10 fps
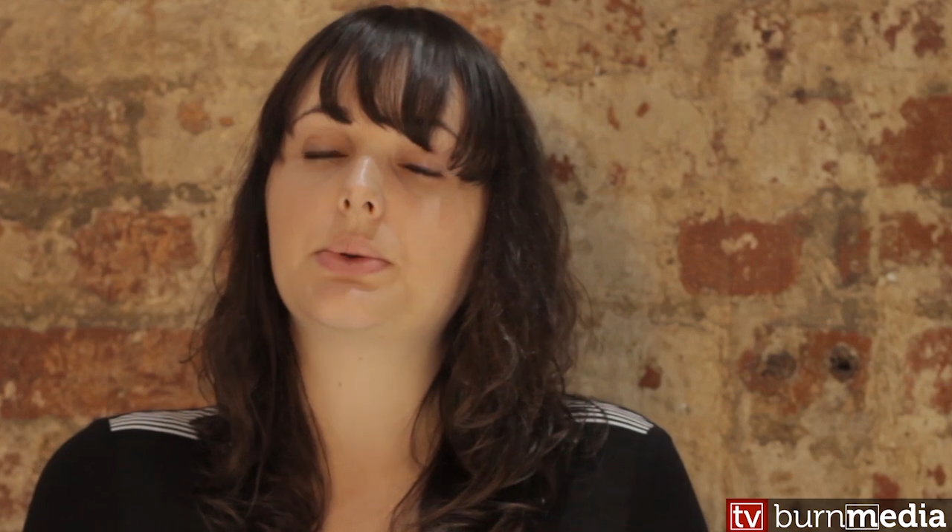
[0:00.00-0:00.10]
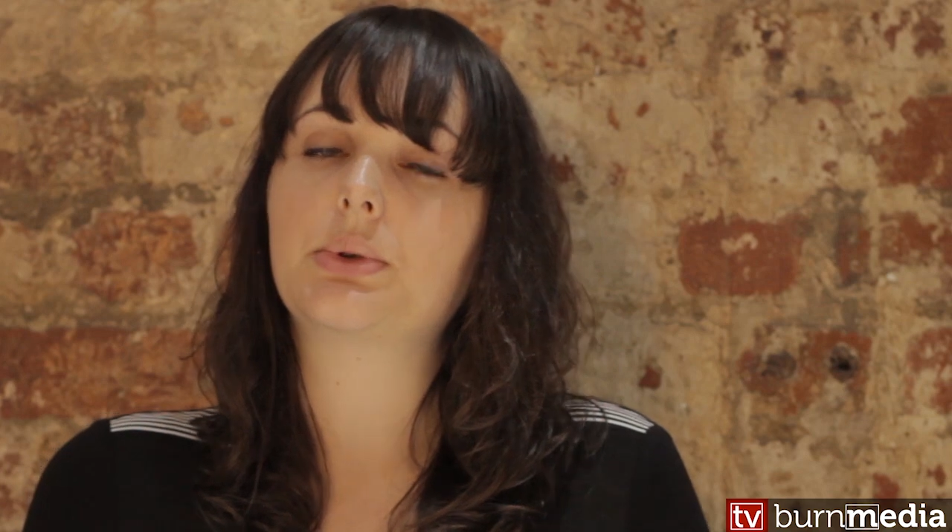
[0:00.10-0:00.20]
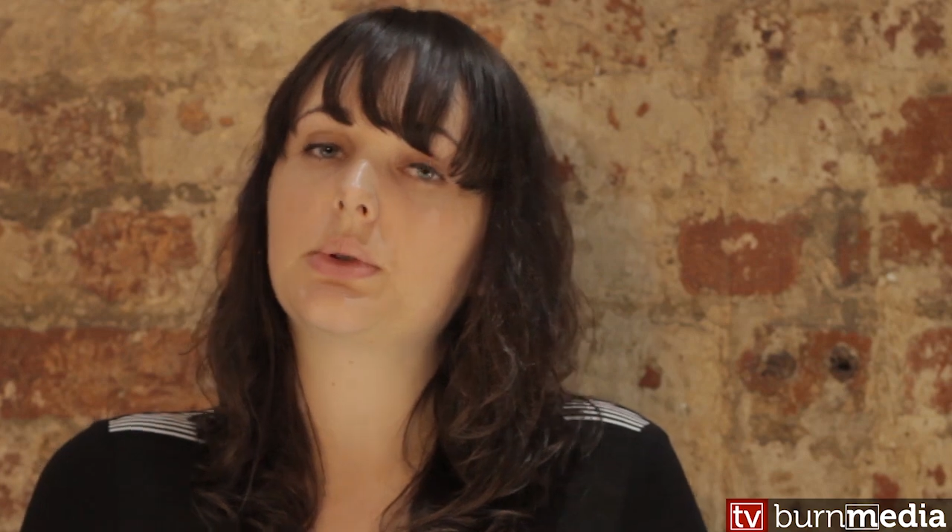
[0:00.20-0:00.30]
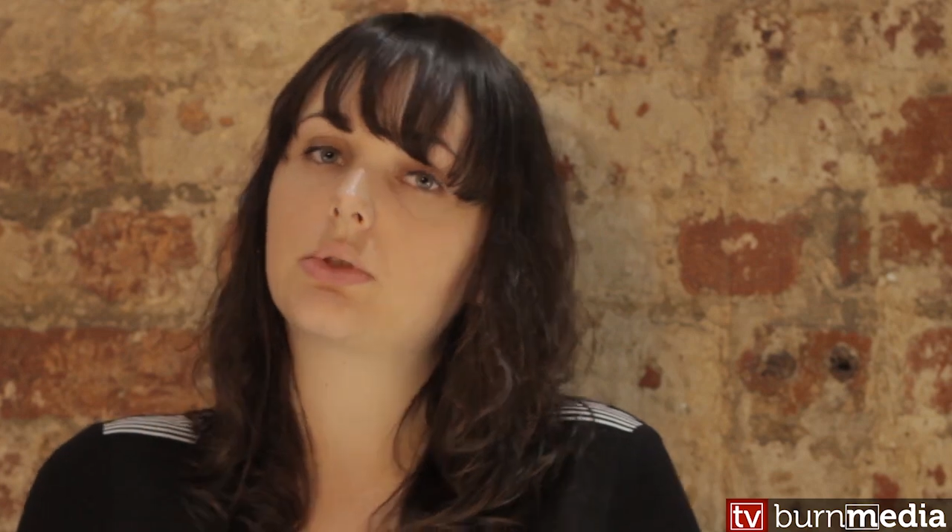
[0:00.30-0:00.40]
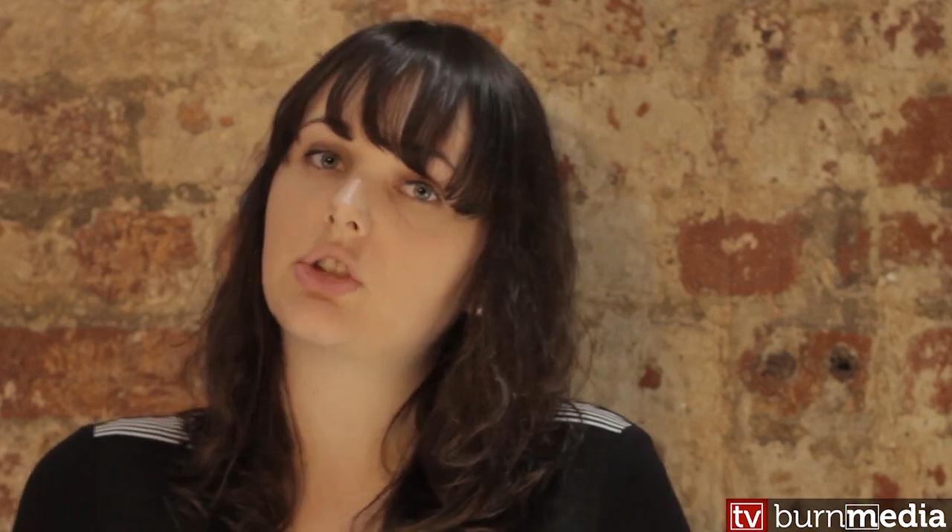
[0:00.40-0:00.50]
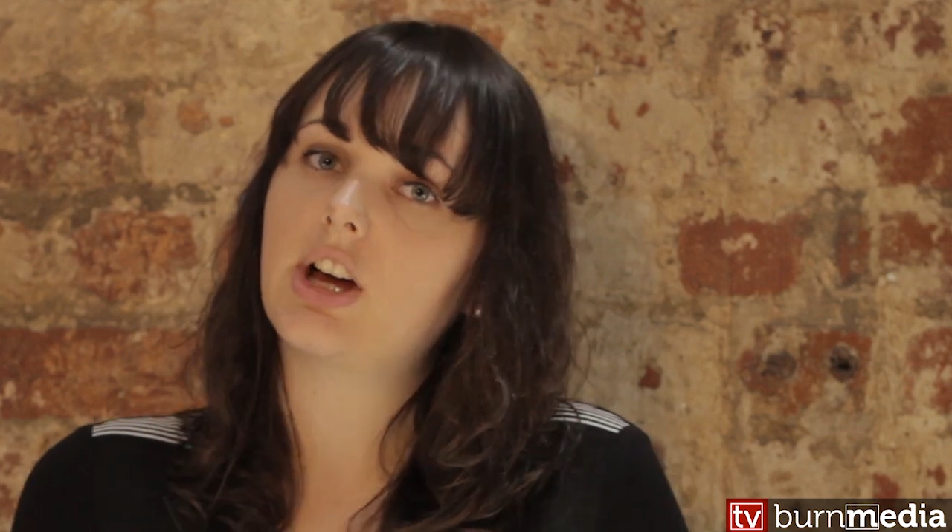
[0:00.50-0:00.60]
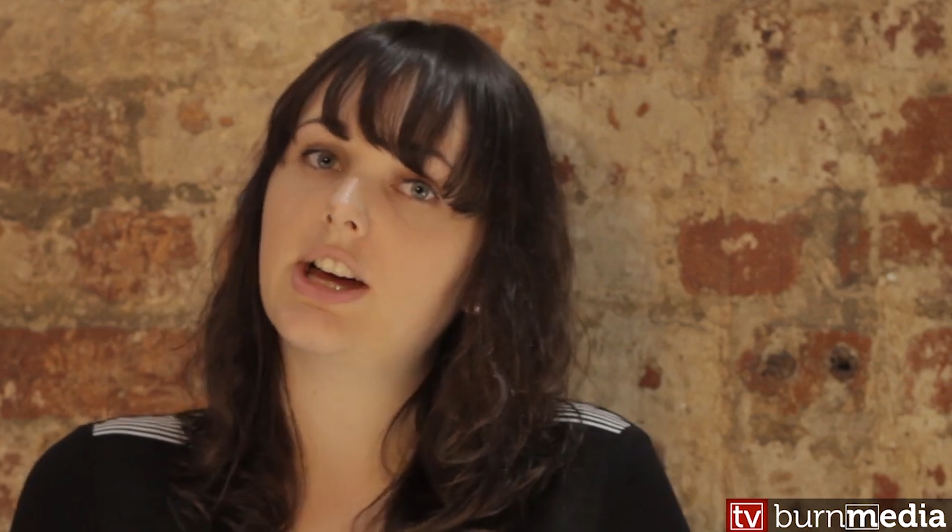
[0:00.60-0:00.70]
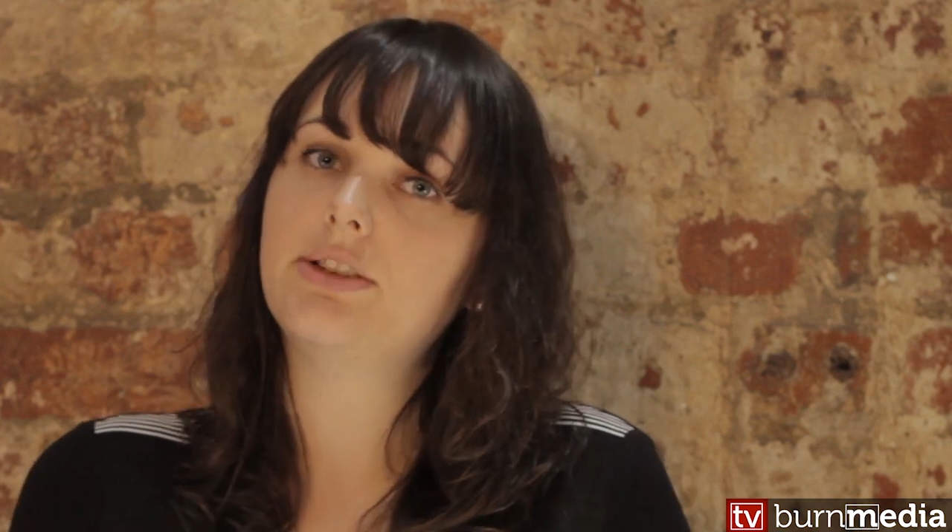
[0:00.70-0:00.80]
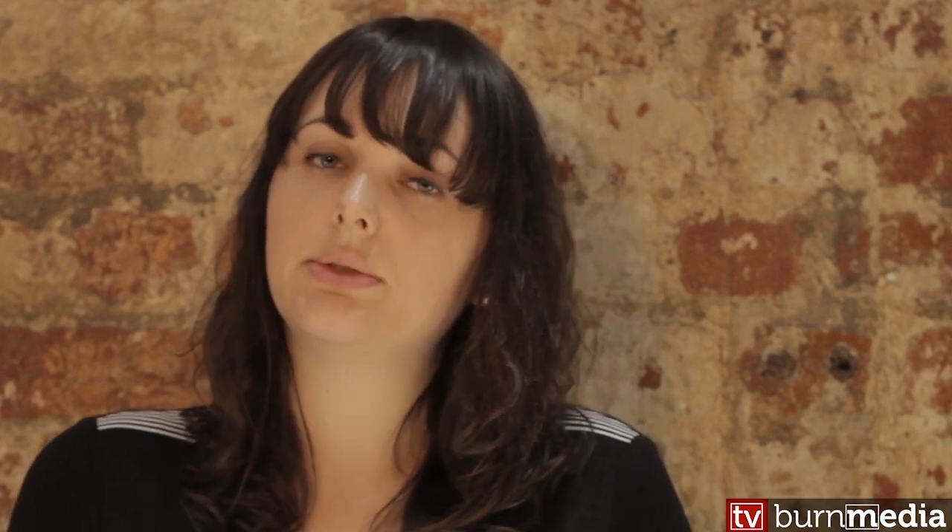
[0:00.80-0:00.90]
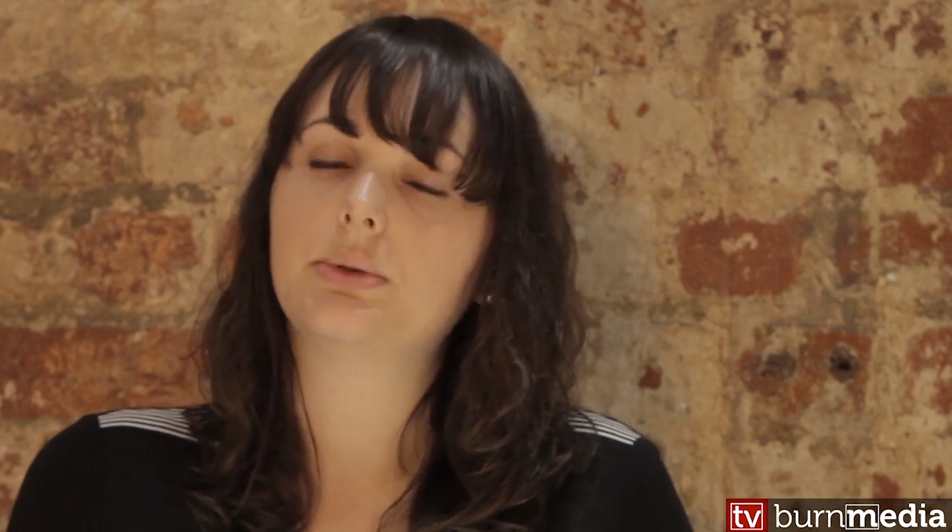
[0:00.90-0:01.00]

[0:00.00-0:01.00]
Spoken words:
or Google Drive